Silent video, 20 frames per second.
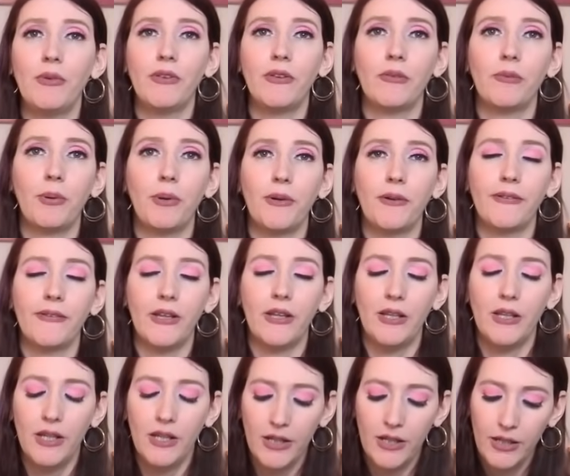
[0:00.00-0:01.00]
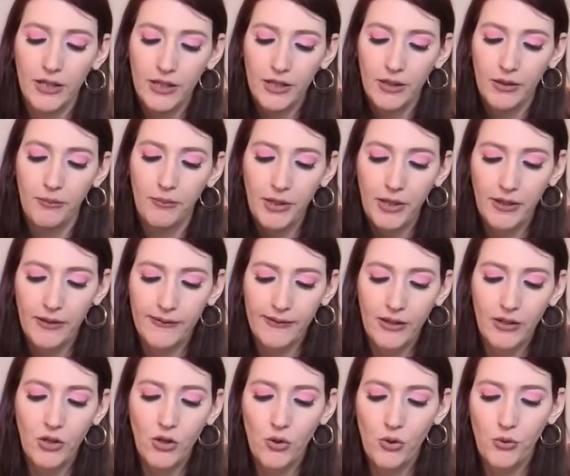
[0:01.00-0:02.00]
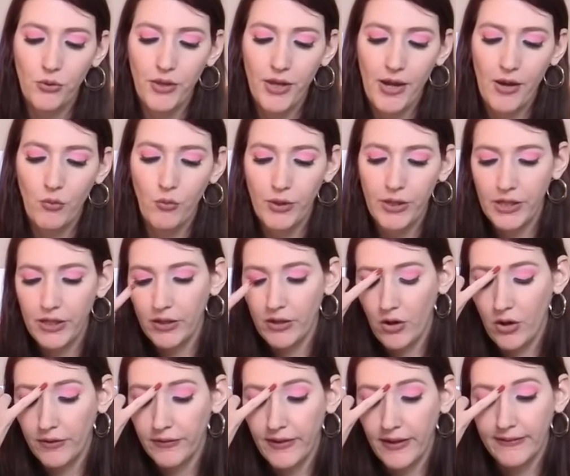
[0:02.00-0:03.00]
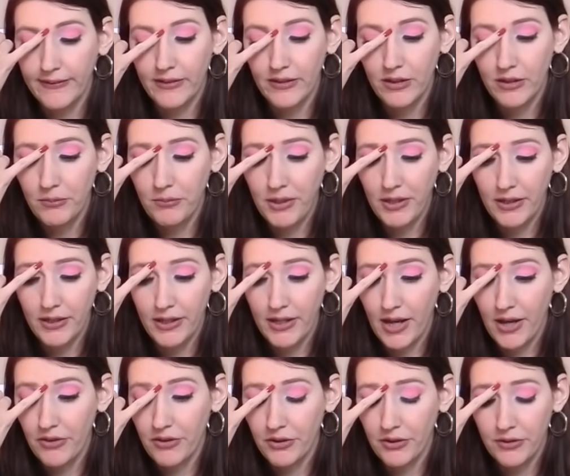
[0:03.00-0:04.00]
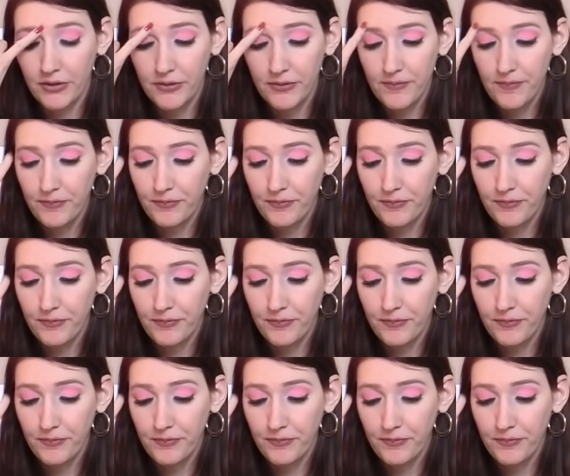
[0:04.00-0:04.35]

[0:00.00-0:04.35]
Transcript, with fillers: with this person because I know that we are destined to be together.